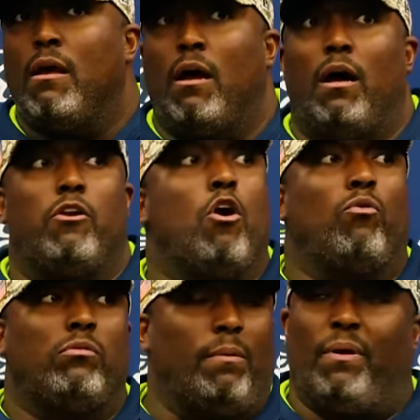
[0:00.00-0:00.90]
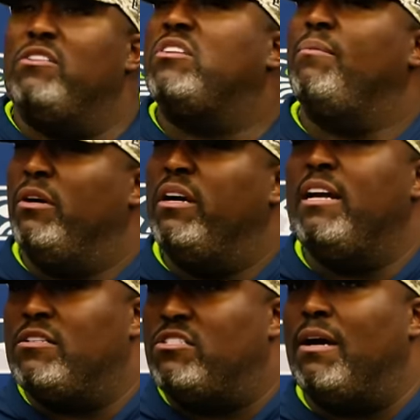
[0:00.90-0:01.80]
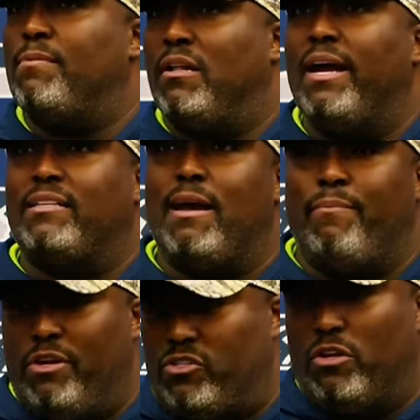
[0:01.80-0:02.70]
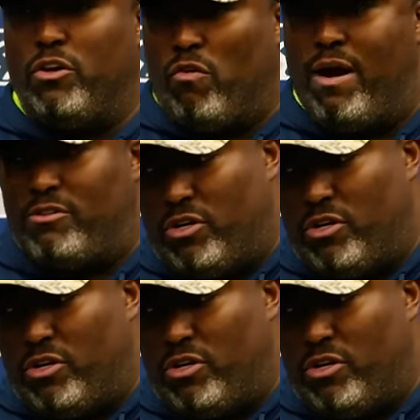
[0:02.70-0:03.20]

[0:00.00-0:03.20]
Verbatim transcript: Uh, no, but similar, it's something like that, but it's on the ground,